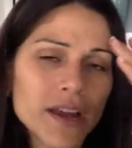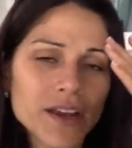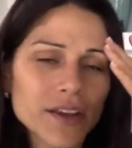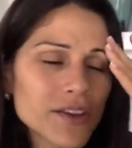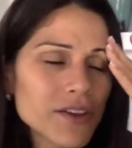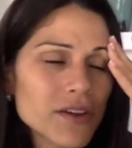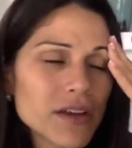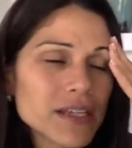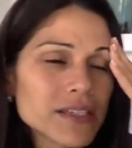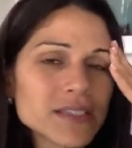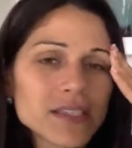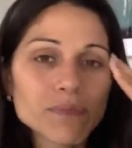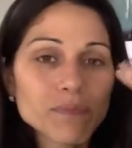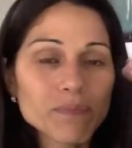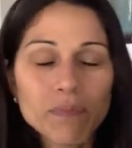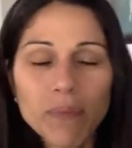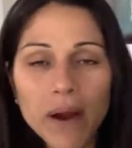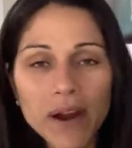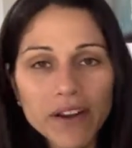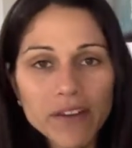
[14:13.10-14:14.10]
it's
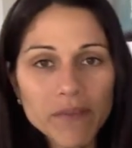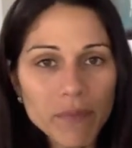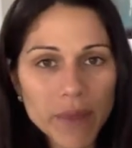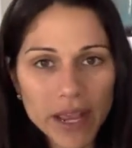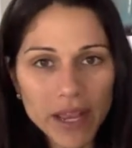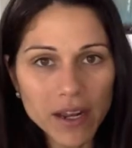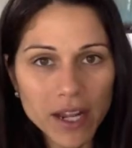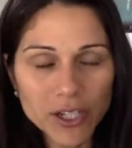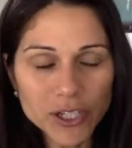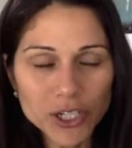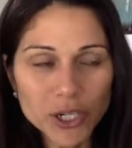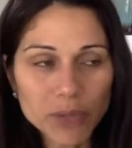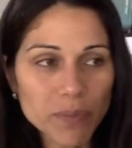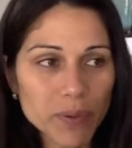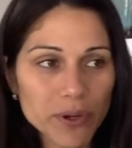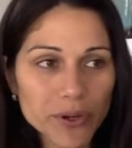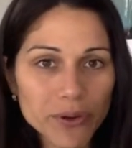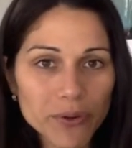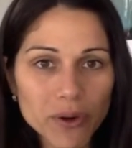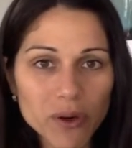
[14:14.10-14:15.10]
part of being an
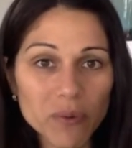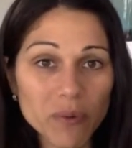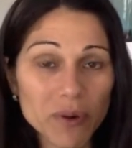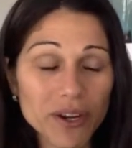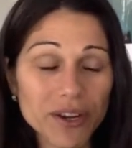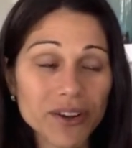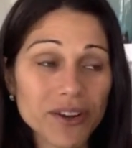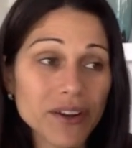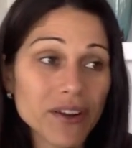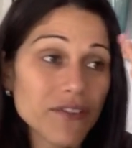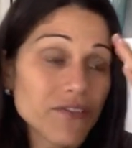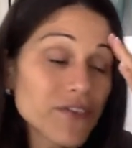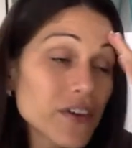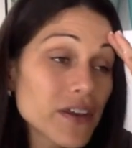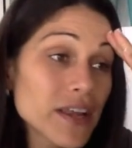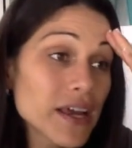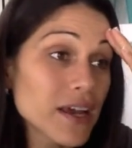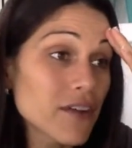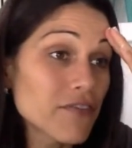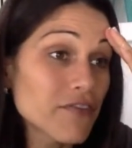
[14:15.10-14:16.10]
entrepreneur where you're going to feel
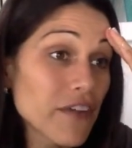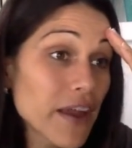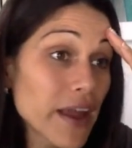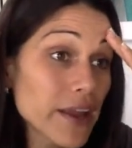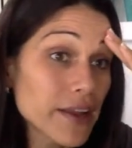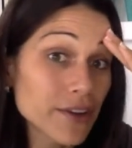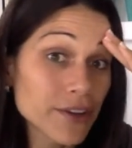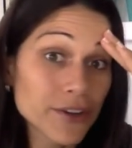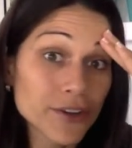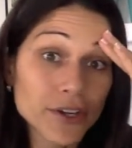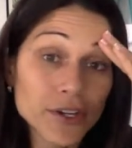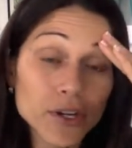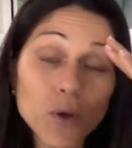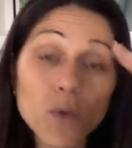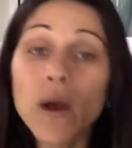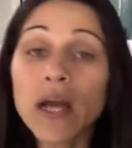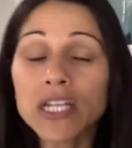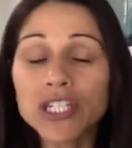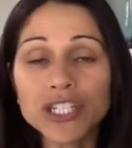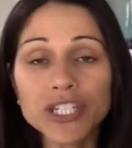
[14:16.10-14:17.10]
like a failure. You're going to
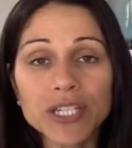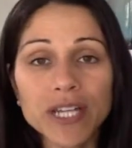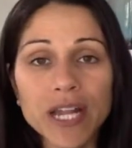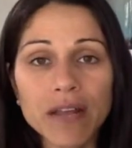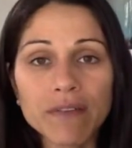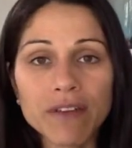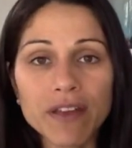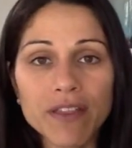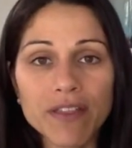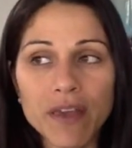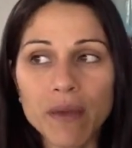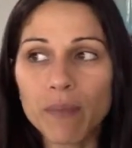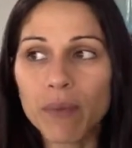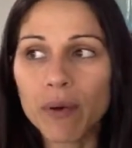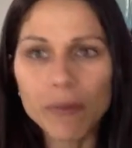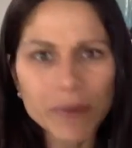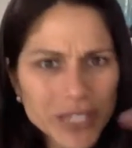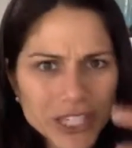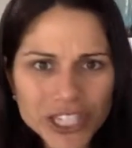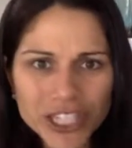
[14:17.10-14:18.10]
question everything.
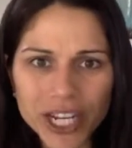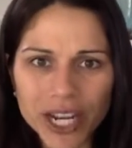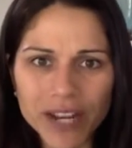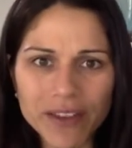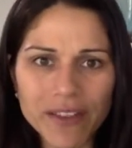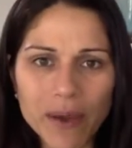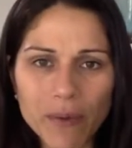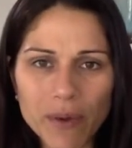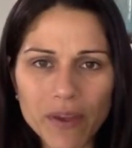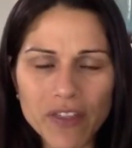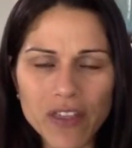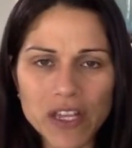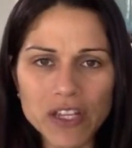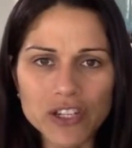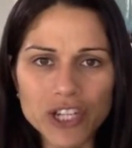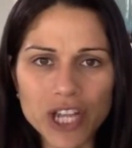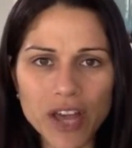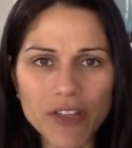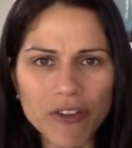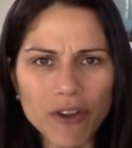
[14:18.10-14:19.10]
But we share that with
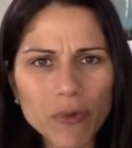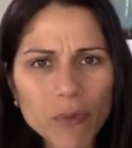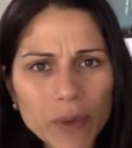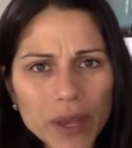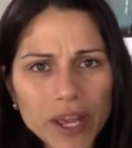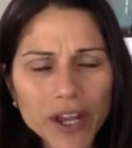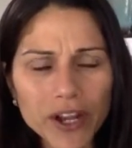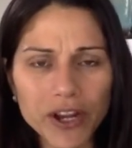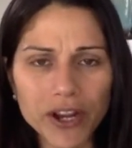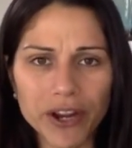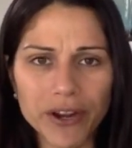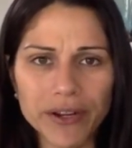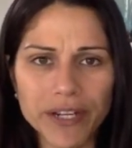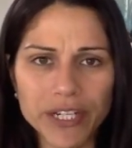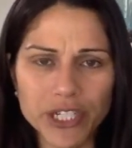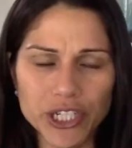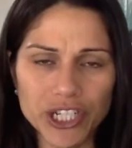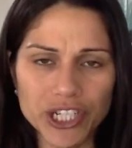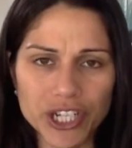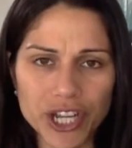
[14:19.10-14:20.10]
each other and we
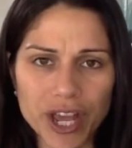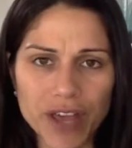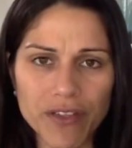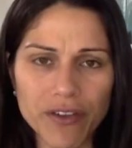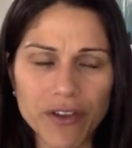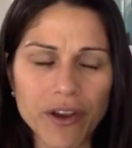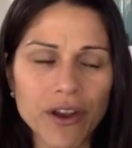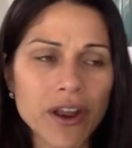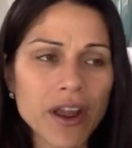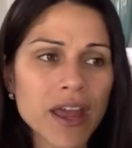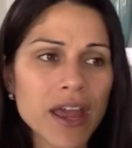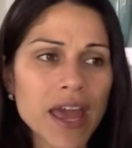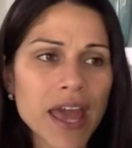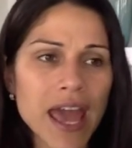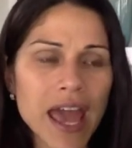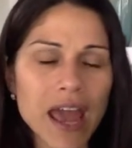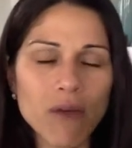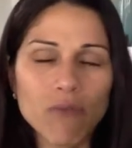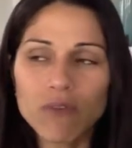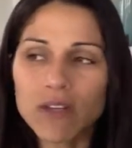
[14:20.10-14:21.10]
encourage each other.
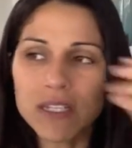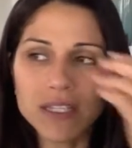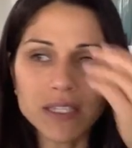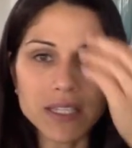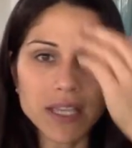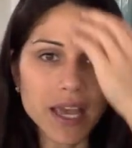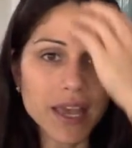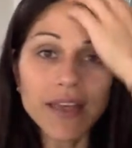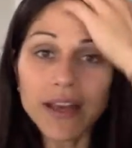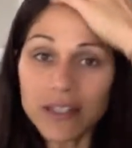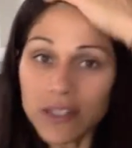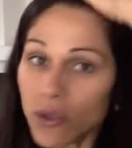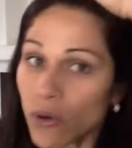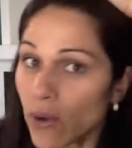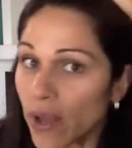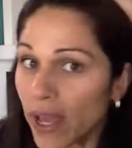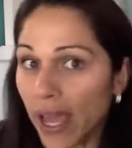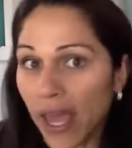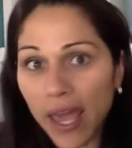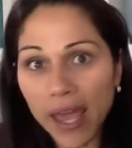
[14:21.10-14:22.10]
And we say, that's
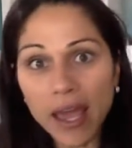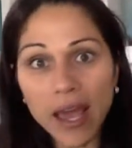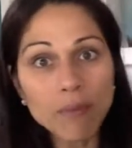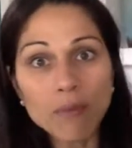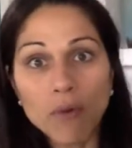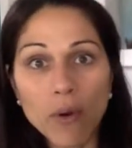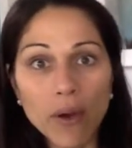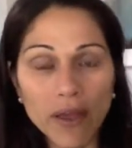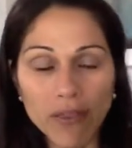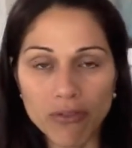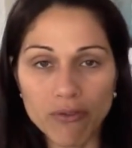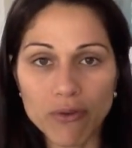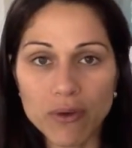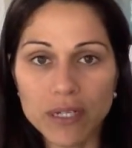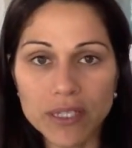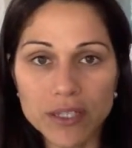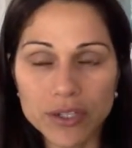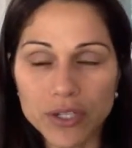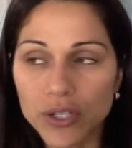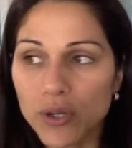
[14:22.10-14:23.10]
okay. I'm going through
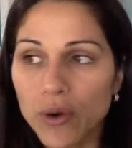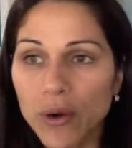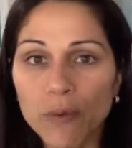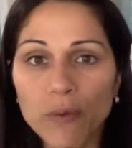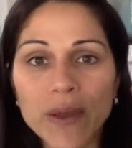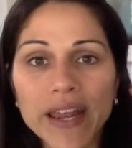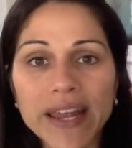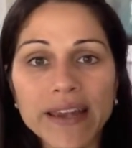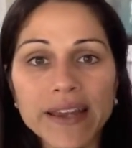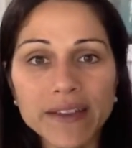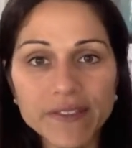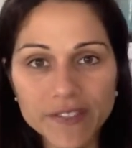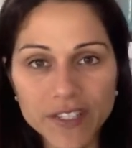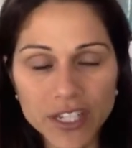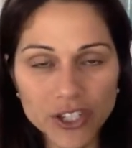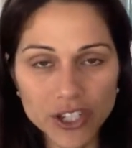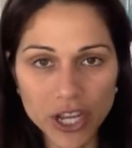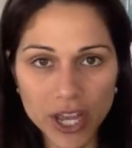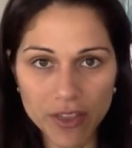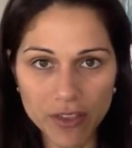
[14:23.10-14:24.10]
it too. And we lift
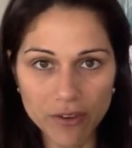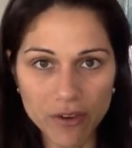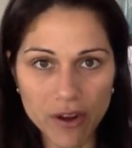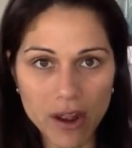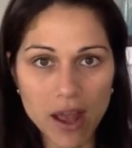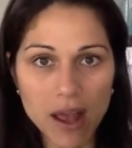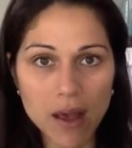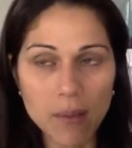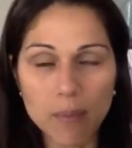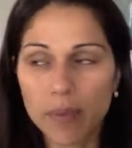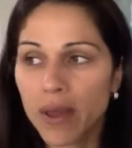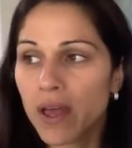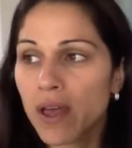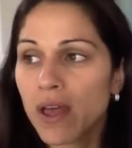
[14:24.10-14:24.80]
each other up.